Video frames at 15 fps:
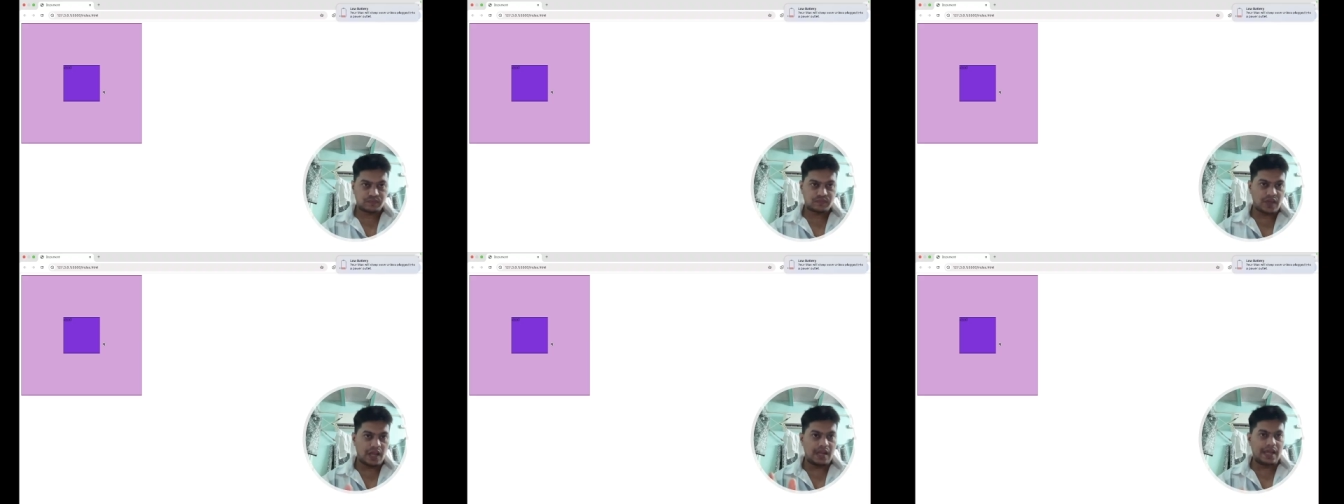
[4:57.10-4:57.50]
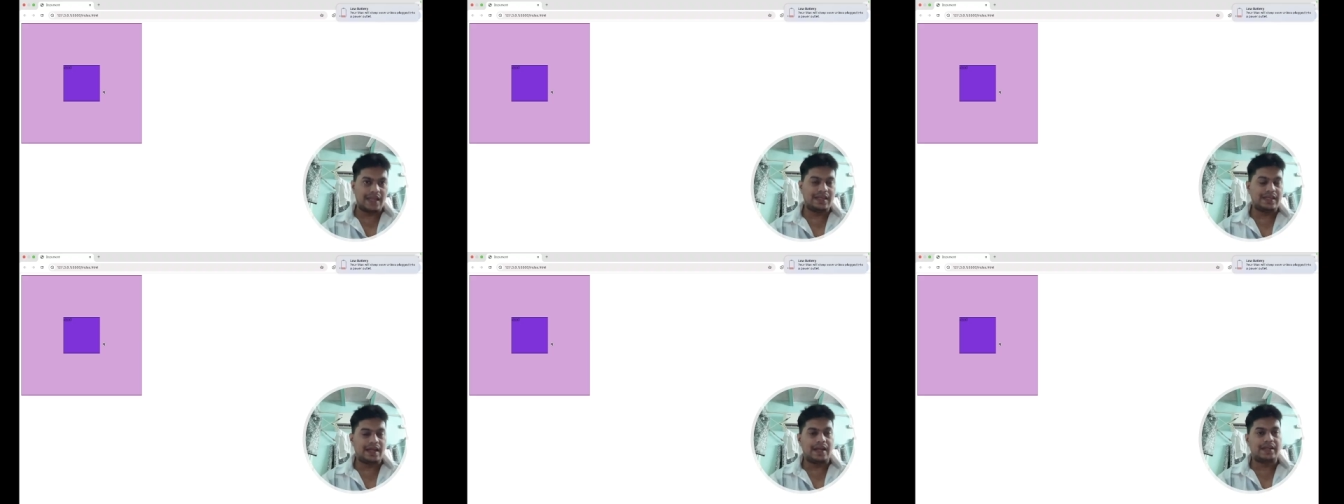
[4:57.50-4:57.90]

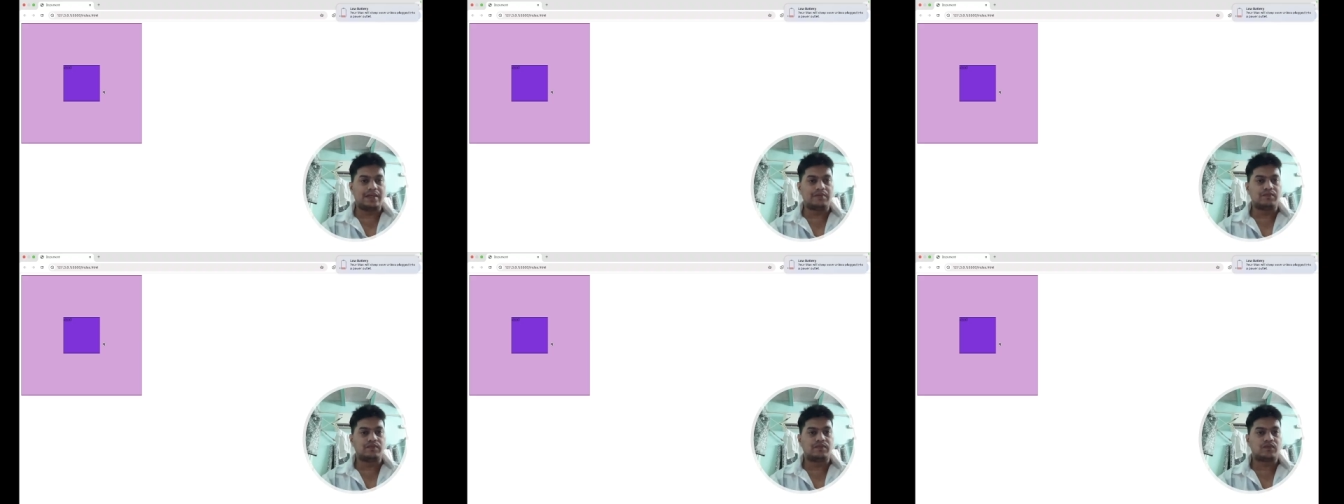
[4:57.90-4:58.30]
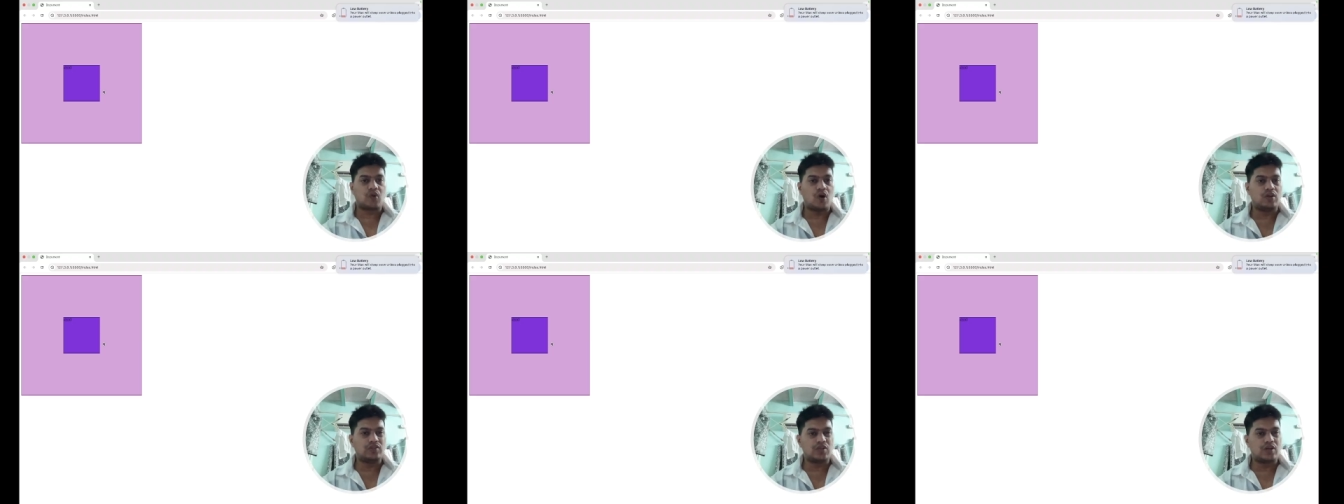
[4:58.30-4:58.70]
align the item
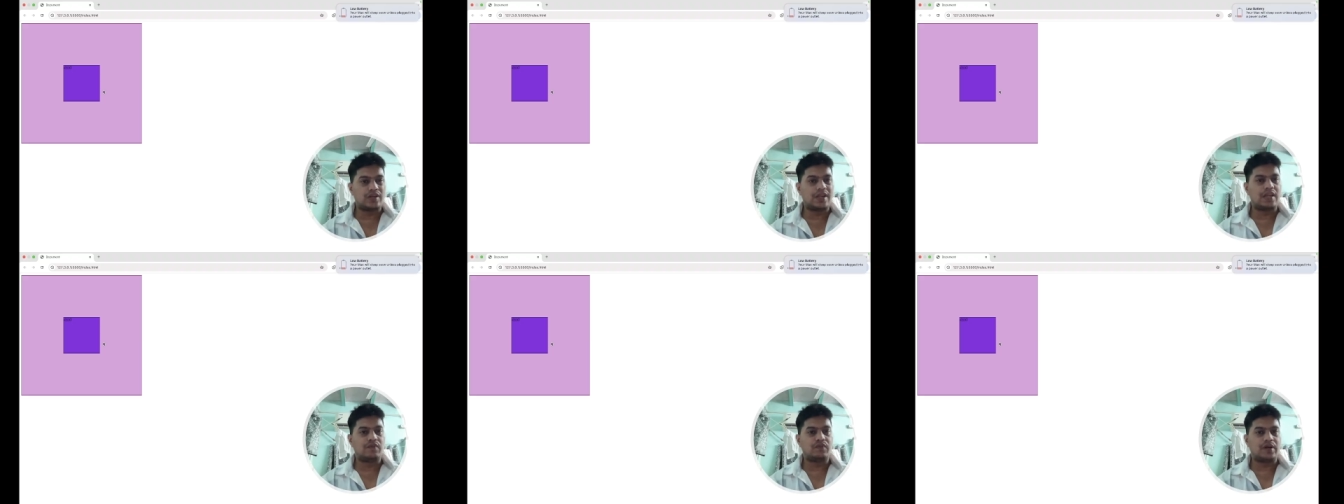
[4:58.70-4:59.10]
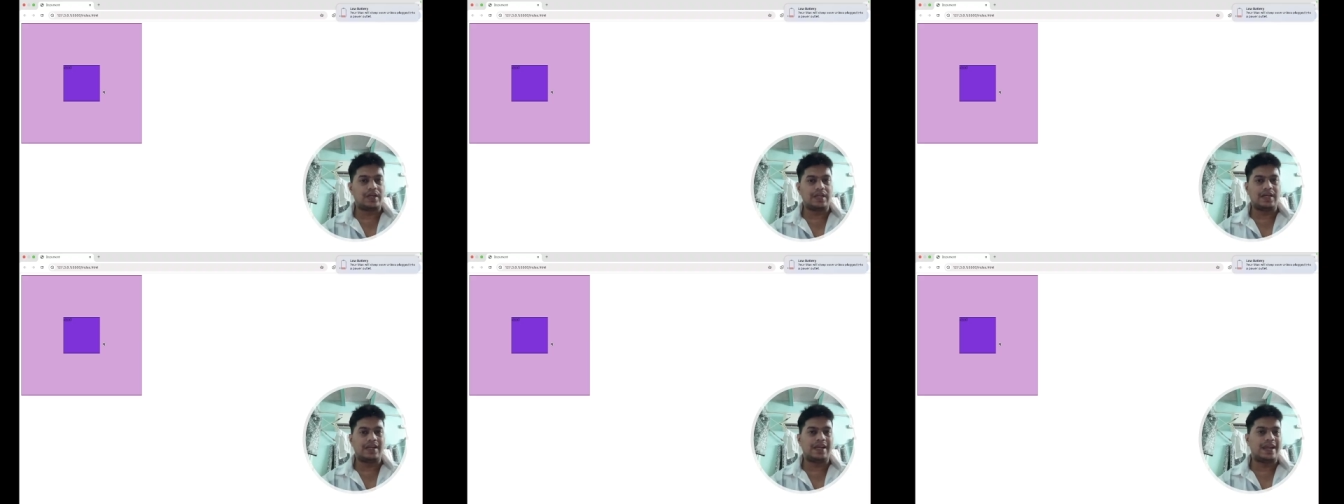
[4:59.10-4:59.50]
horizontal and
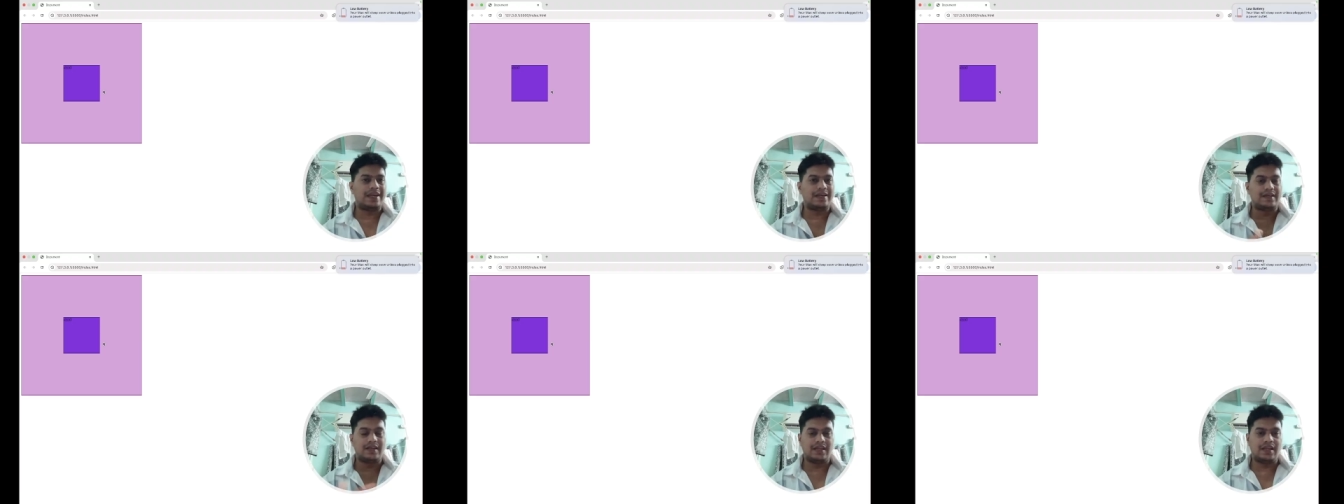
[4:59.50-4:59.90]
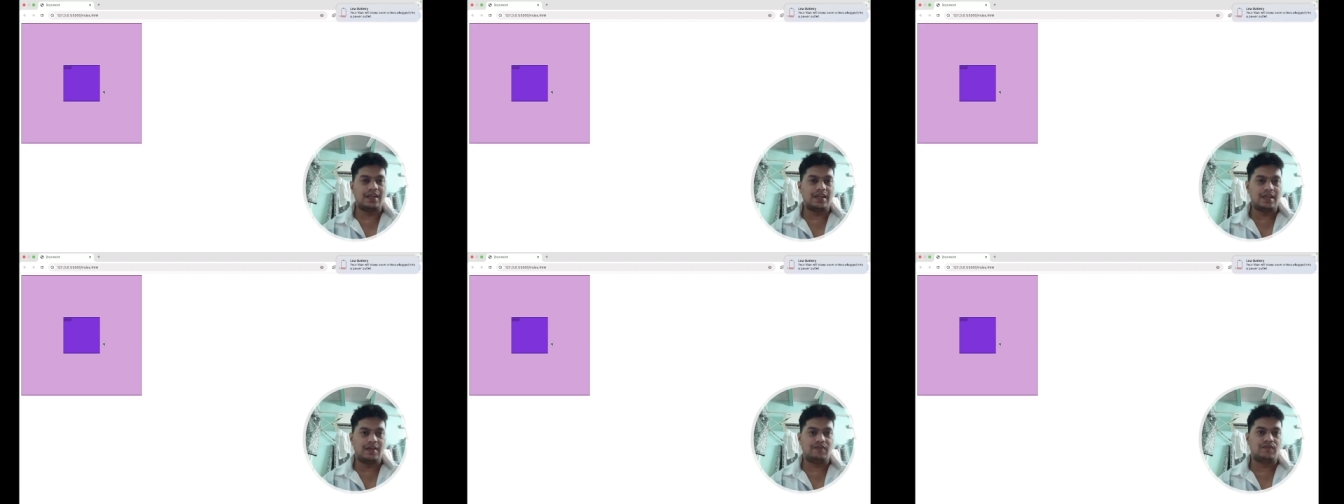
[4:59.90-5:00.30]
vertical, and
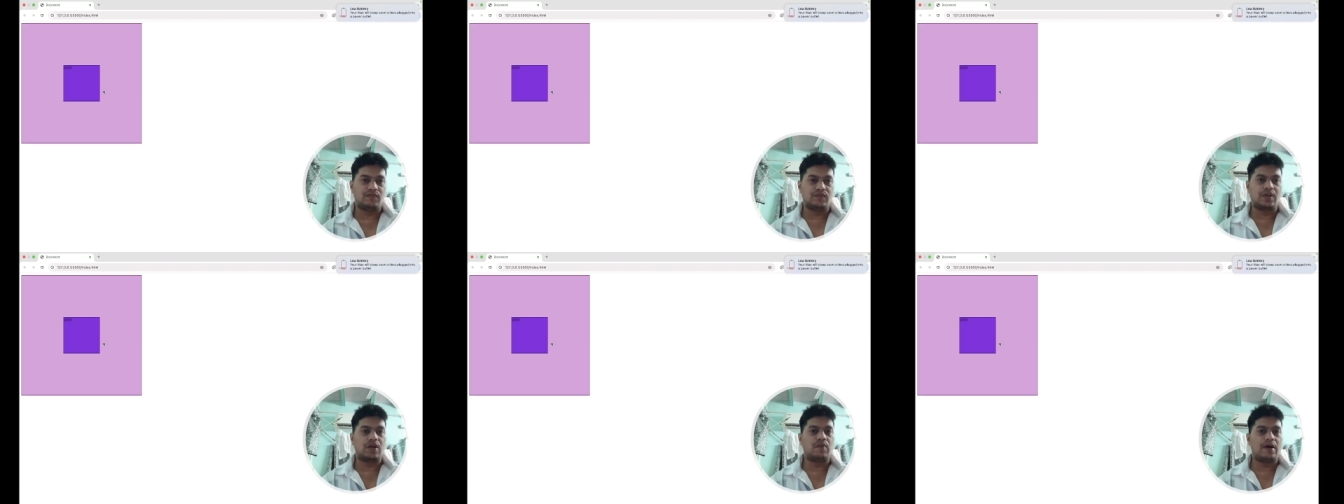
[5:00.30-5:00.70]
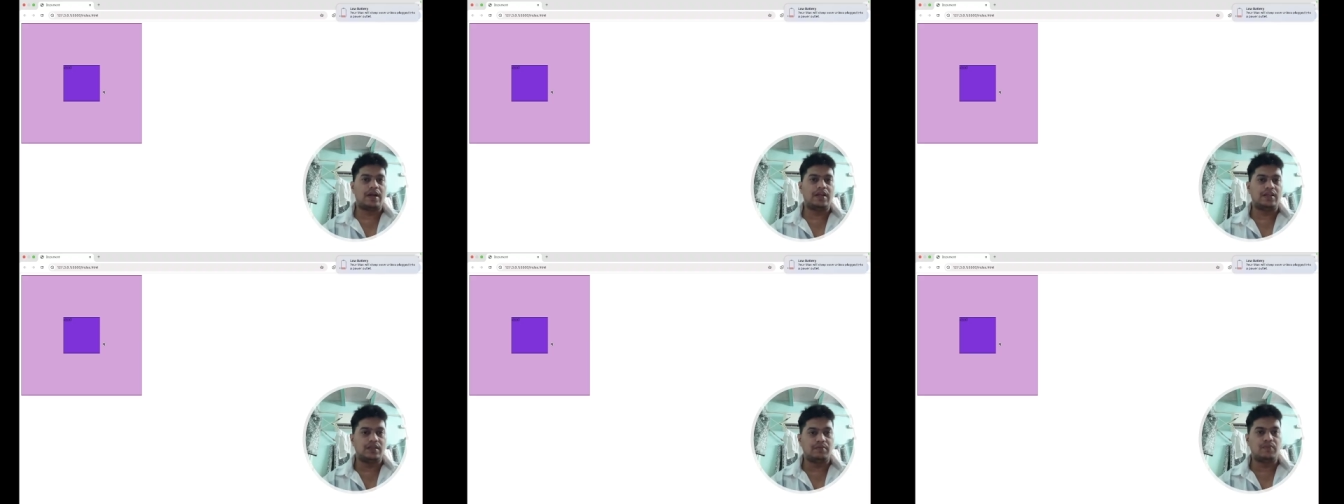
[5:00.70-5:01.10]
if required
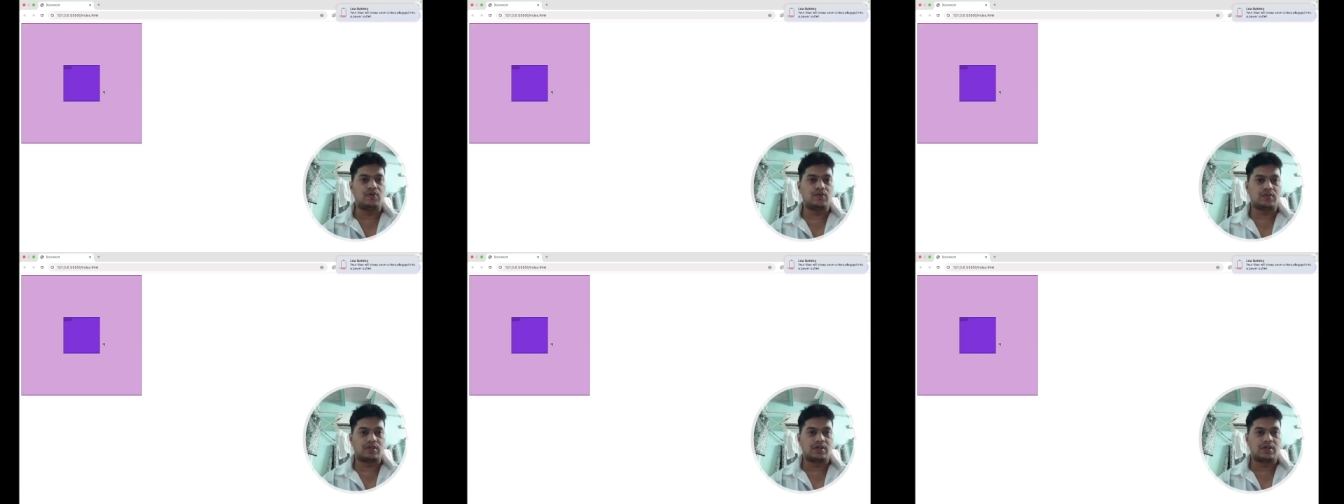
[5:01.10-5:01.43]
in the both